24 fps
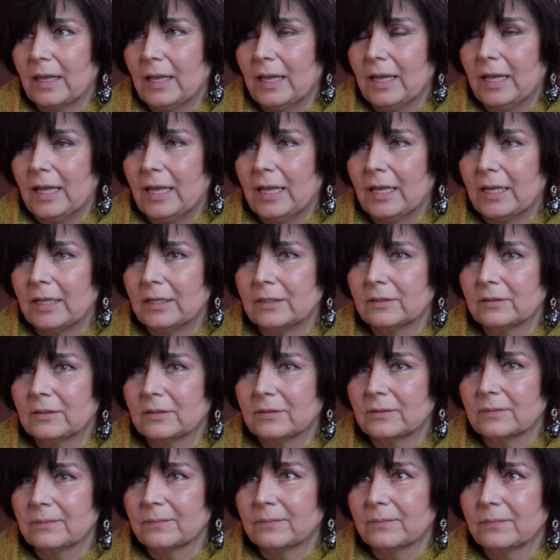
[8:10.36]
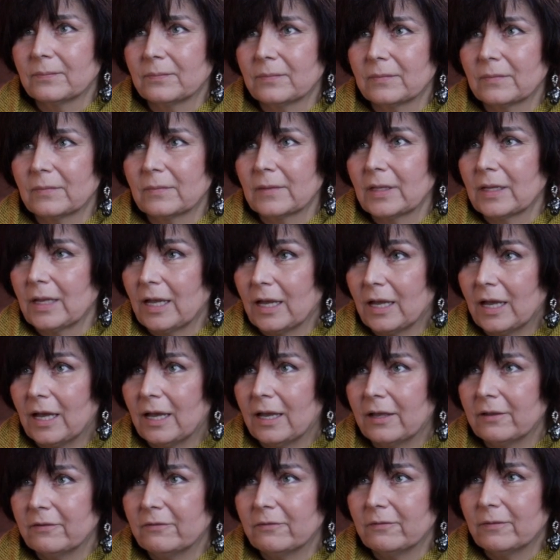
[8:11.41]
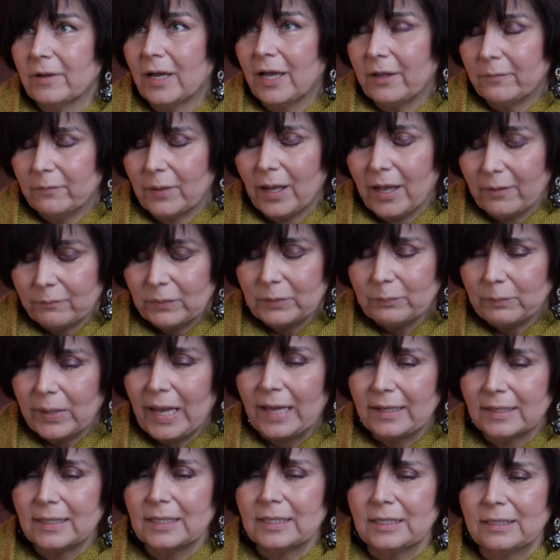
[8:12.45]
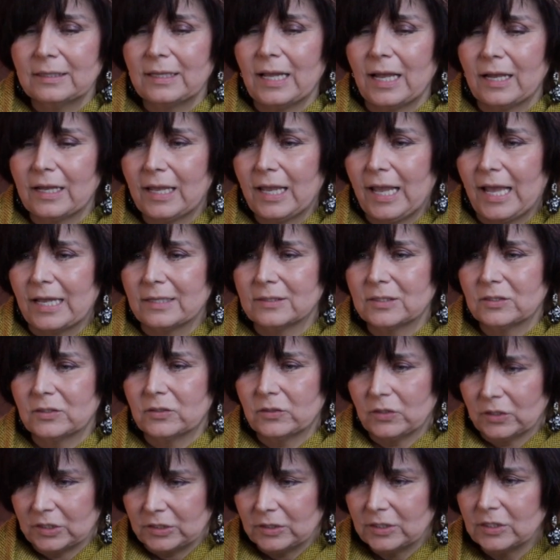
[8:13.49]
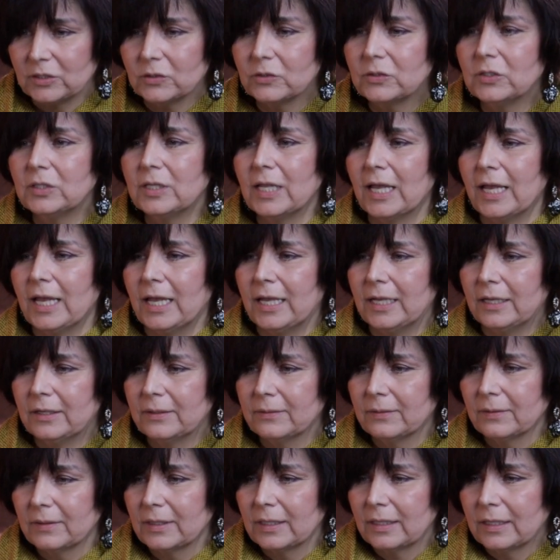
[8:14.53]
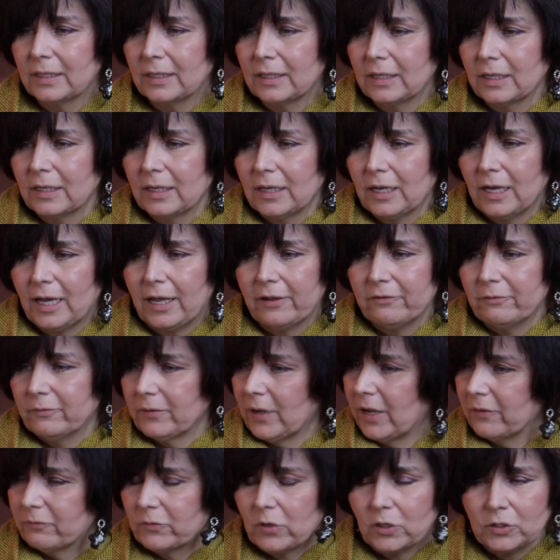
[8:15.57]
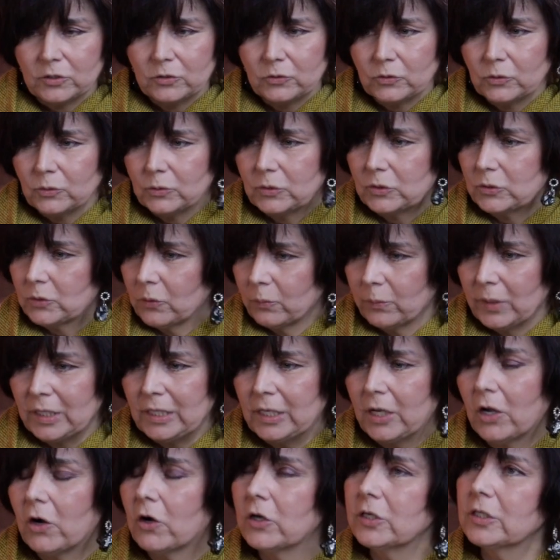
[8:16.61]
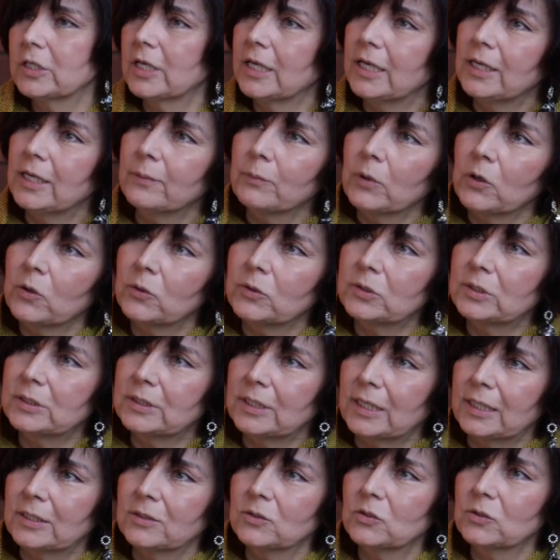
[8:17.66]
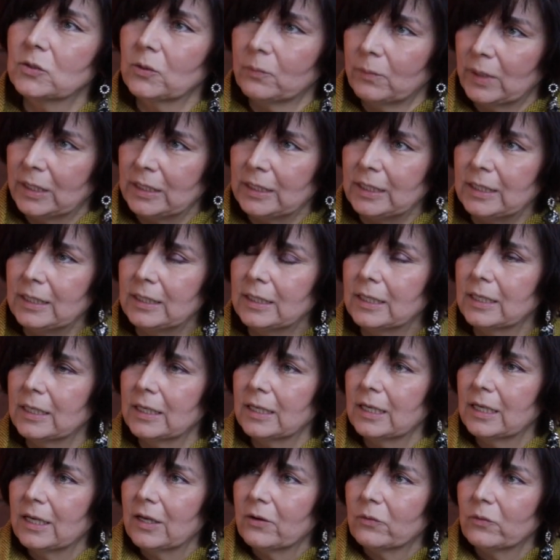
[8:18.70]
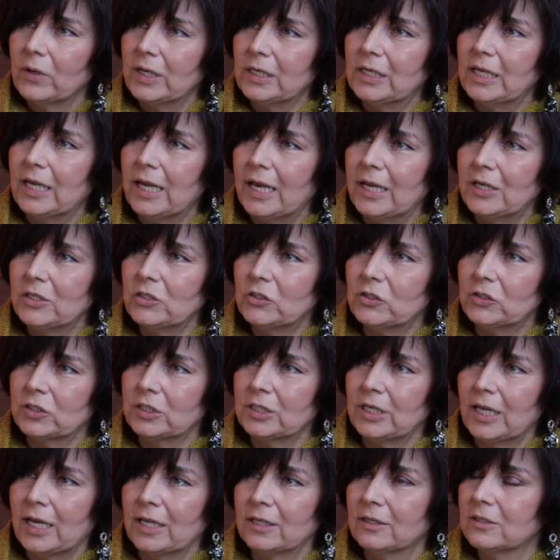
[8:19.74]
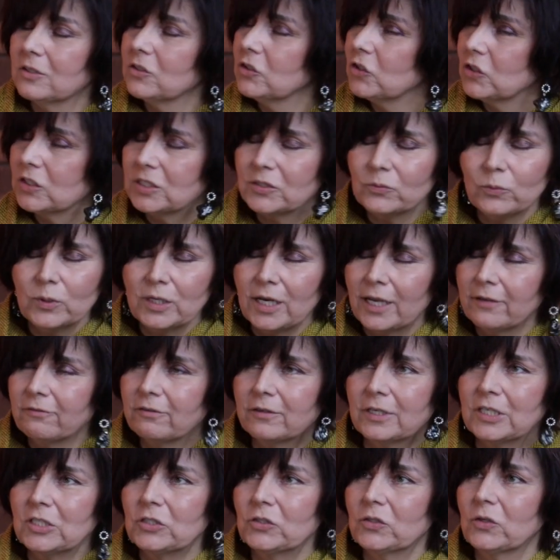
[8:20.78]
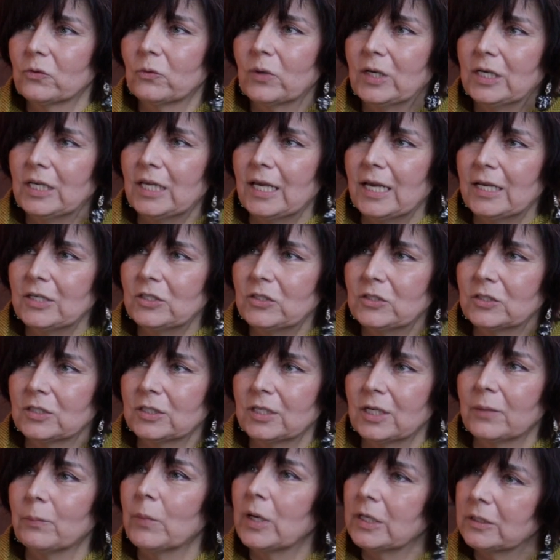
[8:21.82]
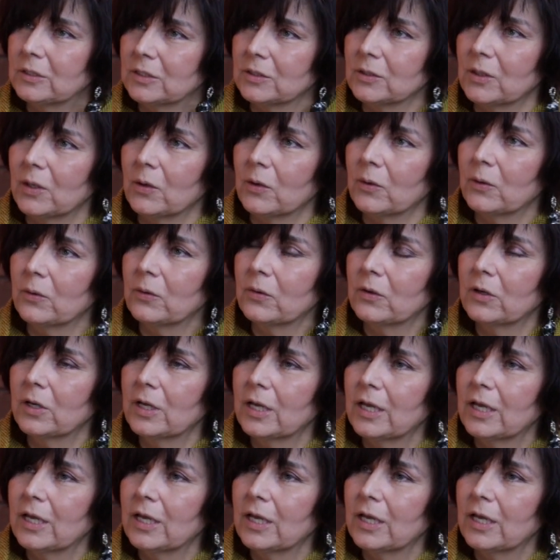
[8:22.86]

And I've been battling that cancer until today. I've gone through so many hard chemos and so many radiation. And just when I finished the radiation a month ago,